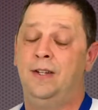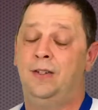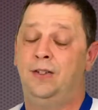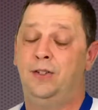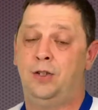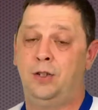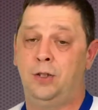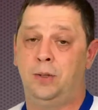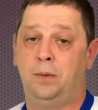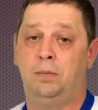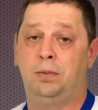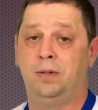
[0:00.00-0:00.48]

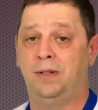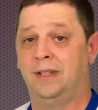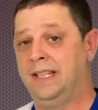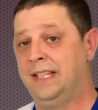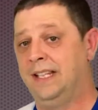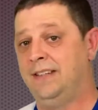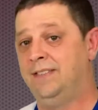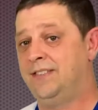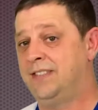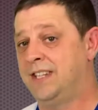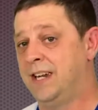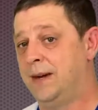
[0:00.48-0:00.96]
to
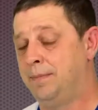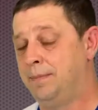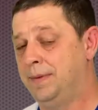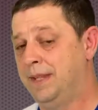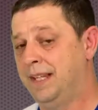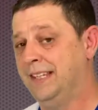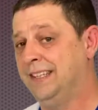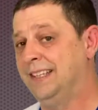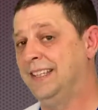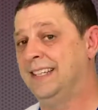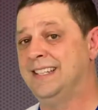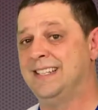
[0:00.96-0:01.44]
believe
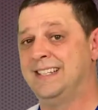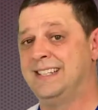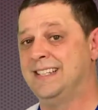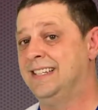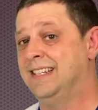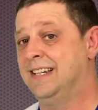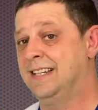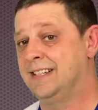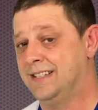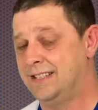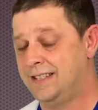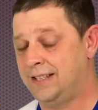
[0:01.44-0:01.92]
something that isn't
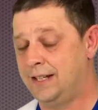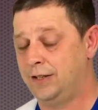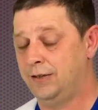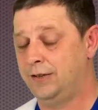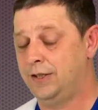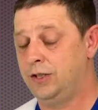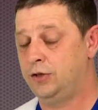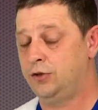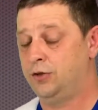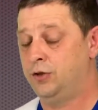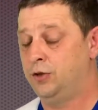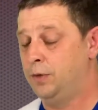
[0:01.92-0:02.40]

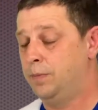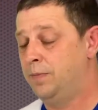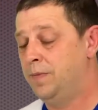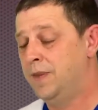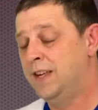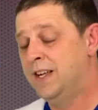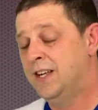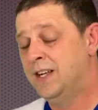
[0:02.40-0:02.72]
necessarily true.